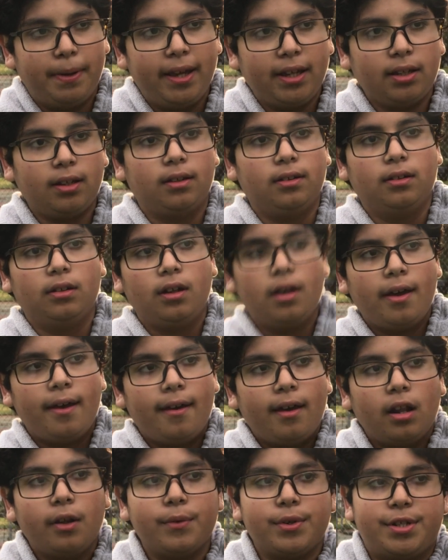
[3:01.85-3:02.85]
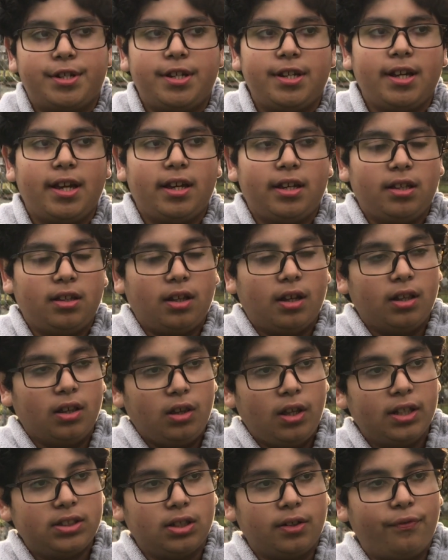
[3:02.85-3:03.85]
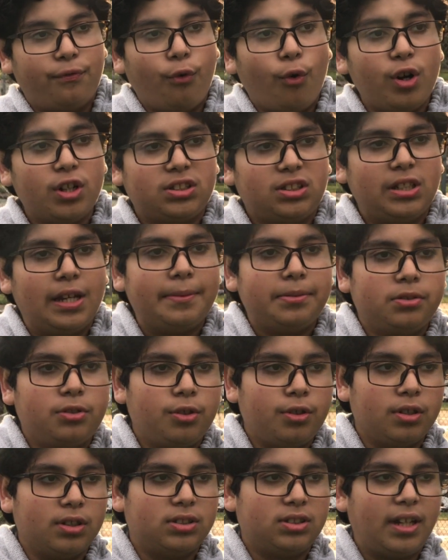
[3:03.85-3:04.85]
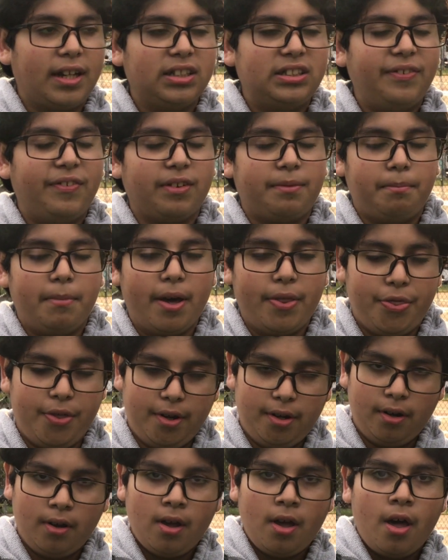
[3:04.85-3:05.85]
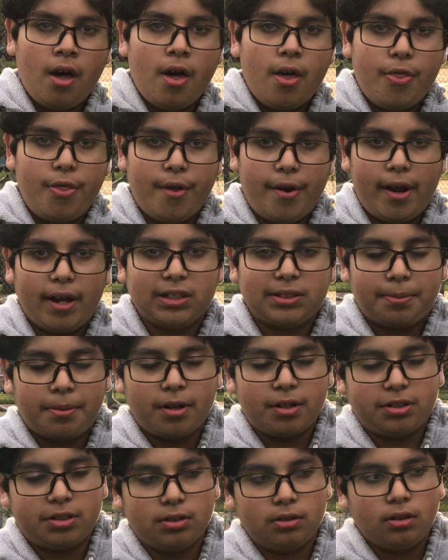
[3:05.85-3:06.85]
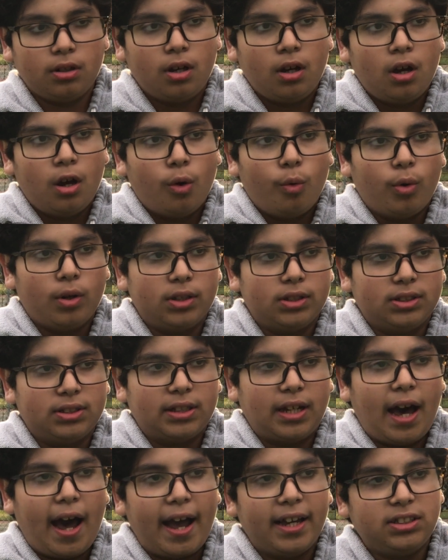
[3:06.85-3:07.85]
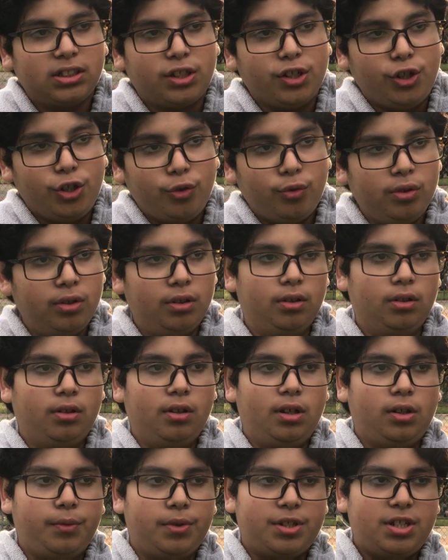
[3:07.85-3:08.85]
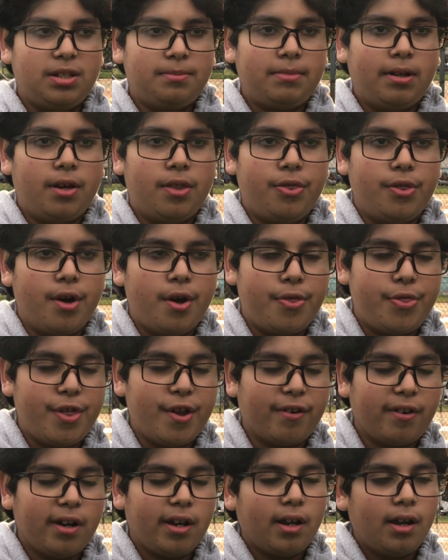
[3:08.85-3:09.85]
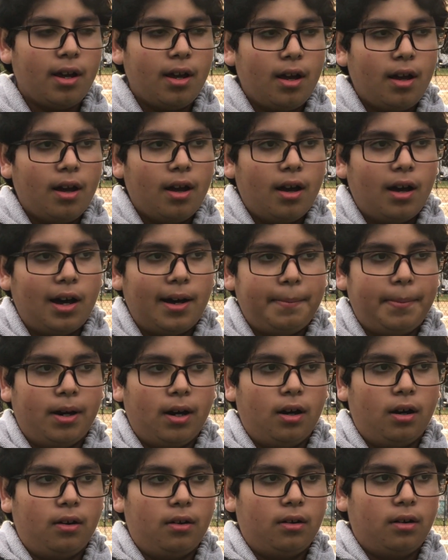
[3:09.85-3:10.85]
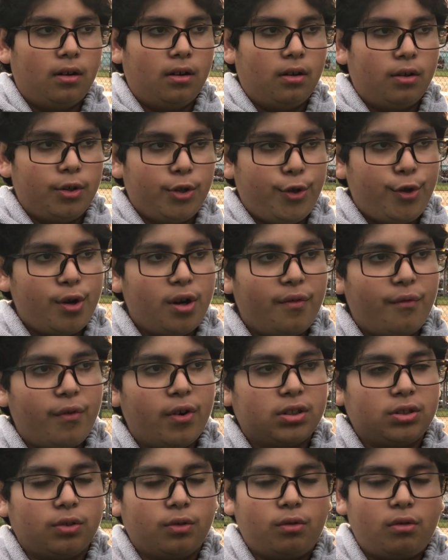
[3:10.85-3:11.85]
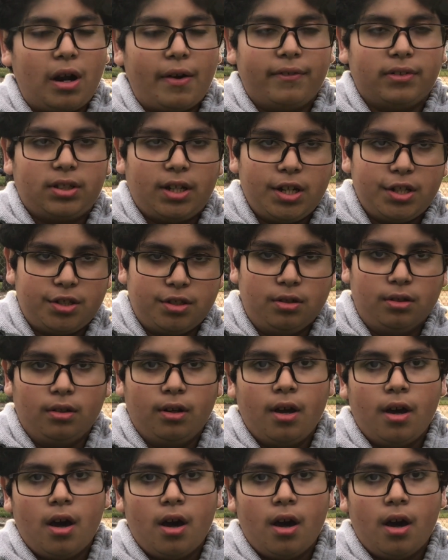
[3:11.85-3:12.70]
Bacon, in which he listed 4 steps to the scientific method. The next person was Isaac Newton, in which he made the theory about universal gravitation.